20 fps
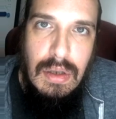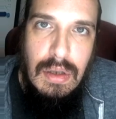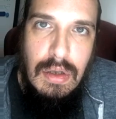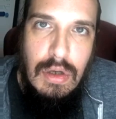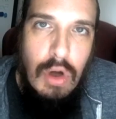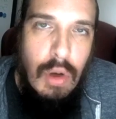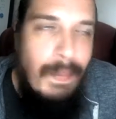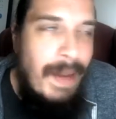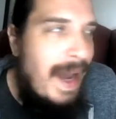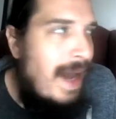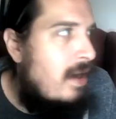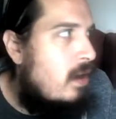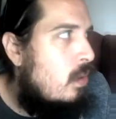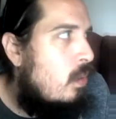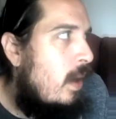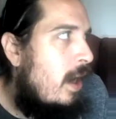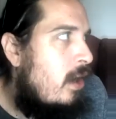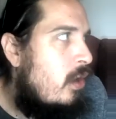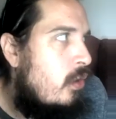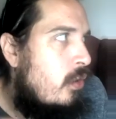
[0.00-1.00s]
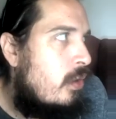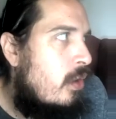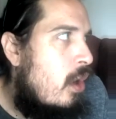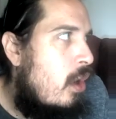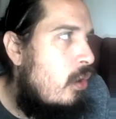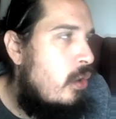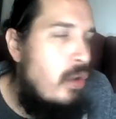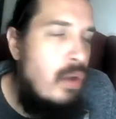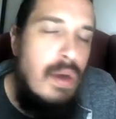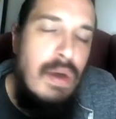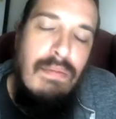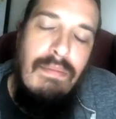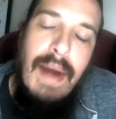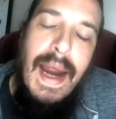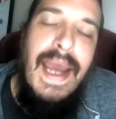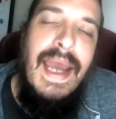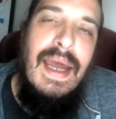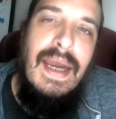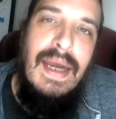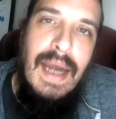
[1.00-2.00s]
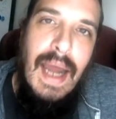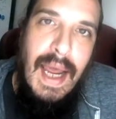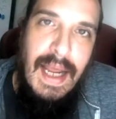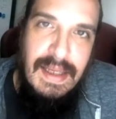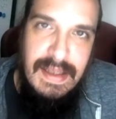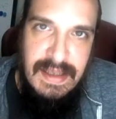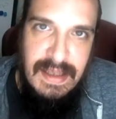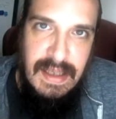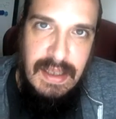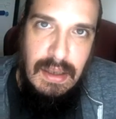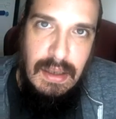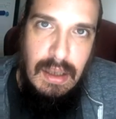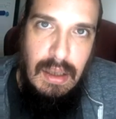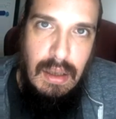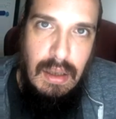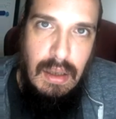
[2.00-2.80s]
no matter where you go, you can recognize it.